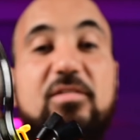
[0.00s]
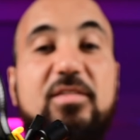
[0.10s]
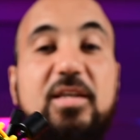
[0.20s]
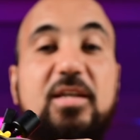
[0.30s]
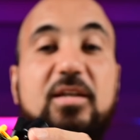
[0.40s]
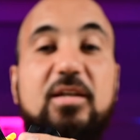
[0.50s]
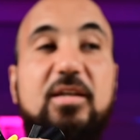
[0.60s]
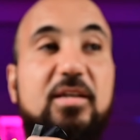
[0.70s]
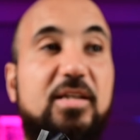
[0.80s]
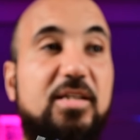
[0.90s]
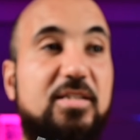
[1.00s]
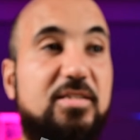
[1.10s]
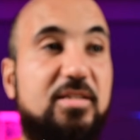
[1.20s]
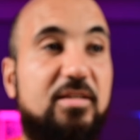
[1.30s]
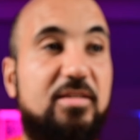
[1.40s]
thing
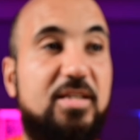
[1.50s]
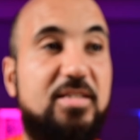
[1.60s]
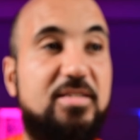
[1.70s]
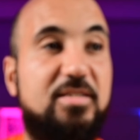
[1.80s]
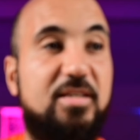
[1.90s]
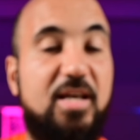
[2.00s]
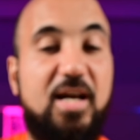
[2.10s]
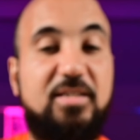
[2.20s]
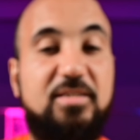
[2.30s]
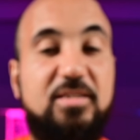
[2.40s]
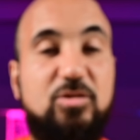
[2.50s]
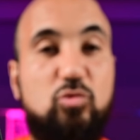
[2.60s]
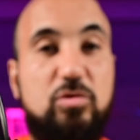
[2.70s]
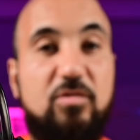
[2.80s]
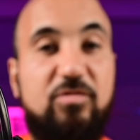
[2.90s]
is this access
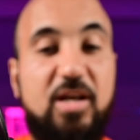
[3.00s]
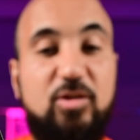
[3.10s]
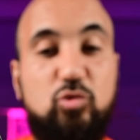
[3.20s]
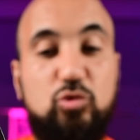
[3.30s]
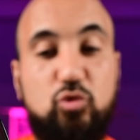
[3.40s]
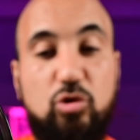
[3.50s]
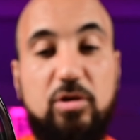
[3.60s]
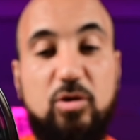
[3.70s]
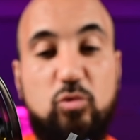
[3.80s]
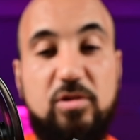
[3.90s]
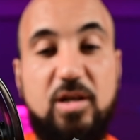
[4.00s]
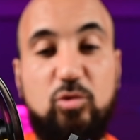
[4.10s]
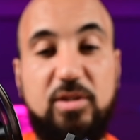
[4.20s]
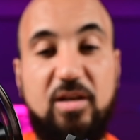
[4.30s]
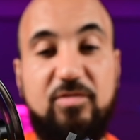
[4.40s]
to the flight controller
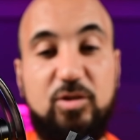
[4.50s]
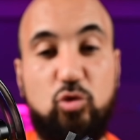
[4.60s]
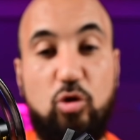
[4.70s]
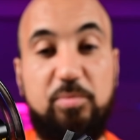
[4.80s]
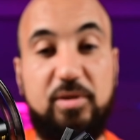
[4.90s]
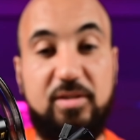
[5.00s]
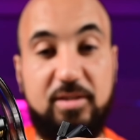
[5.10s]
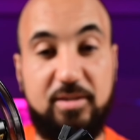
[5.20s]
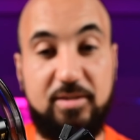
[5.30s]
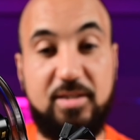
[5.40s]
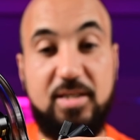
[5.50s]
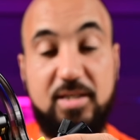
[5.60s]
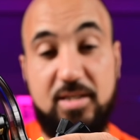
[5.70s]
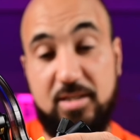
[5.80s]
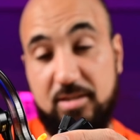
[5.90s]
without having to open the
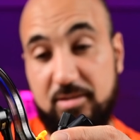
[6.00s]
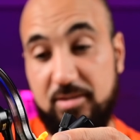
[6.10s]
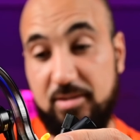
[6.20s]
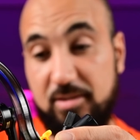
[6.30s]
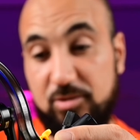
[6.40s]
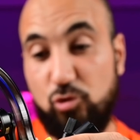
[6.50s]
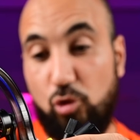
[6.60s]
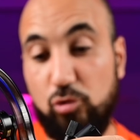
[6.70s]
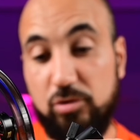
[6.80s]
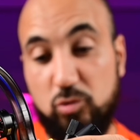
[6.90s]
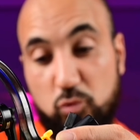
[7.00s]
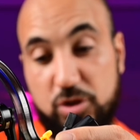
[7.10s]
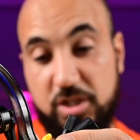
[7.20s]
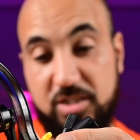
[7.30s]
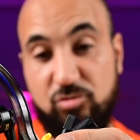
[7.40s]
drone,
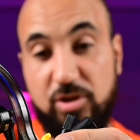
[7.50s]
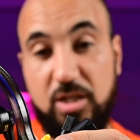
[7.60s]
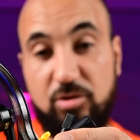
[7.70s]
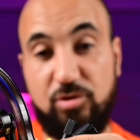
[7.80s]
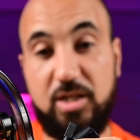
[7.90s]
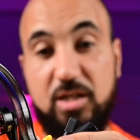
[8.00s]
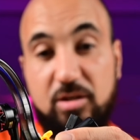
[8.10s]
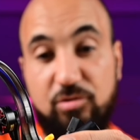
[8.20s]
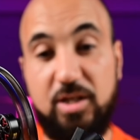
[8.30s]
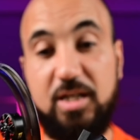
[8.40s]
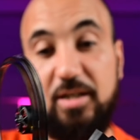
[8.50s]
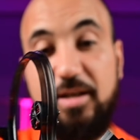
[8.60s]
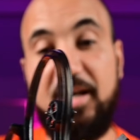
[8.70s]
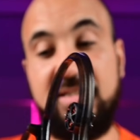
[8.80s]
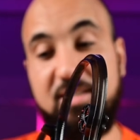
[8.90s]
which is really
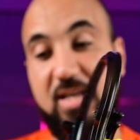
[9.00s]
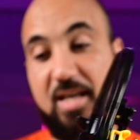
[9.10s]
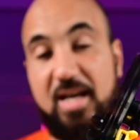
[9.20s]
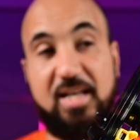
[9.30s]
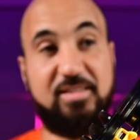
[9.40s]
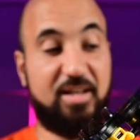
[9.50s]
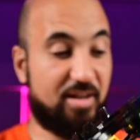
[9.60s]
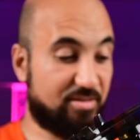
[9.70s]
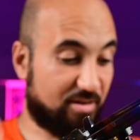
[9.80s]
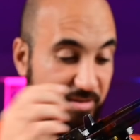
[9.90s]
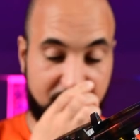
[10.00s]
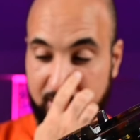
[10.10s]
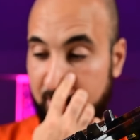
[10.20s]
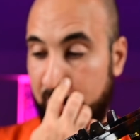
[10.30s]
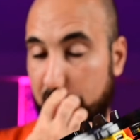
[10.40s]
nice. And another
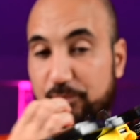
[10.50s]
thing,